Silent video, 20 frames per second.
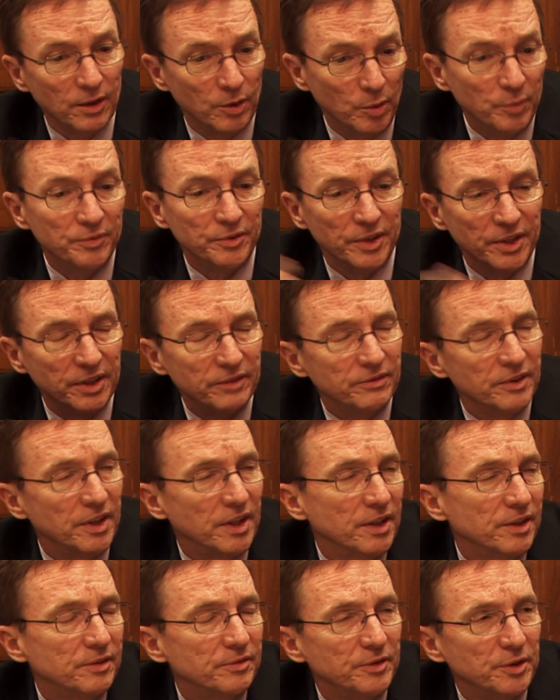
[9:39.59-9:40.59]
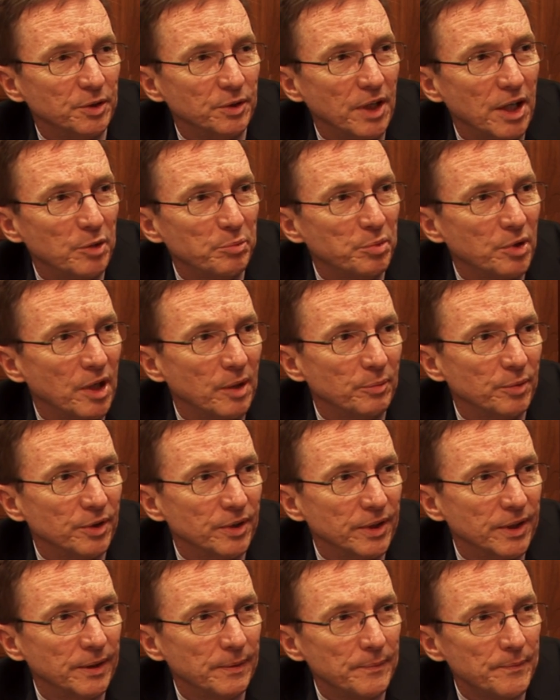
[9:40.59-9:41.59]
hopefully, if it gets filled out
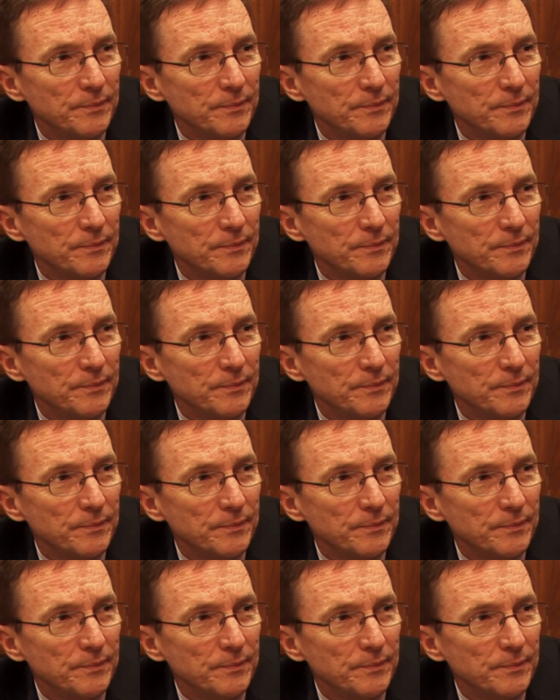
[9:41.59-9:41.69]
properly.